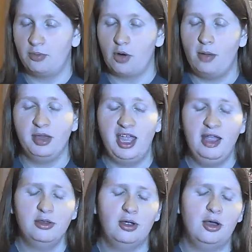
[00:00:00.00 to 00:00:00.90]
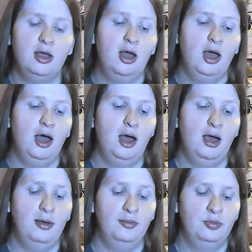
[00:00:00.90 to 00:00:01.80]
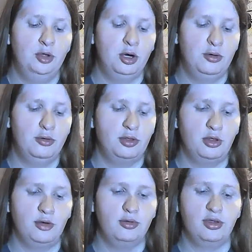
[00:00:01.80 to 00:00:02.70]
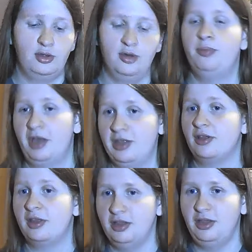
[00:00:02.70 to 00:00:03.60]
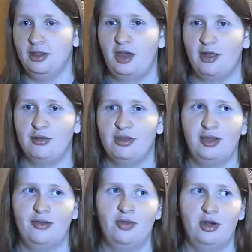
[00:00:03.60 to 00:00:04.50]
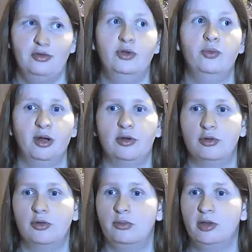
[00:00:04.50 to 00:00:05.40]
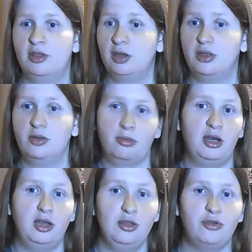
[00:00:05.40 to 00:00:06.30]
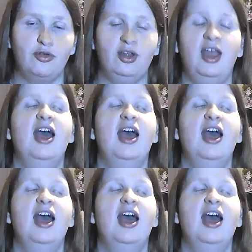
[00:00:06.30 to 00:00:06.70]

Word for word: propaganda. You know, it's the basically the entire thing of, you know, the winners are the ones that get the right history.